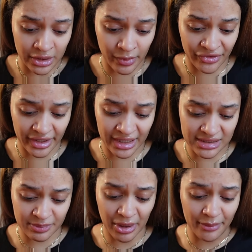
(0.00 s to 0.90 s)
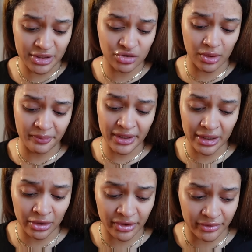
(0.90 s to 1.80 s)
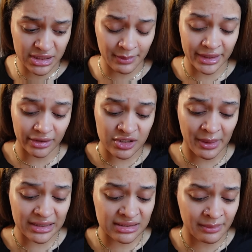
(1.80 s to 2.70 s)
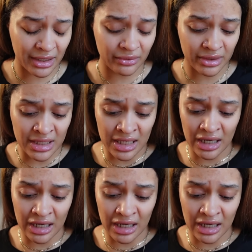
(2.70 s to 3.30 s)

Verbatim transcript: whether it's promise to appear or somebody else bonds them out.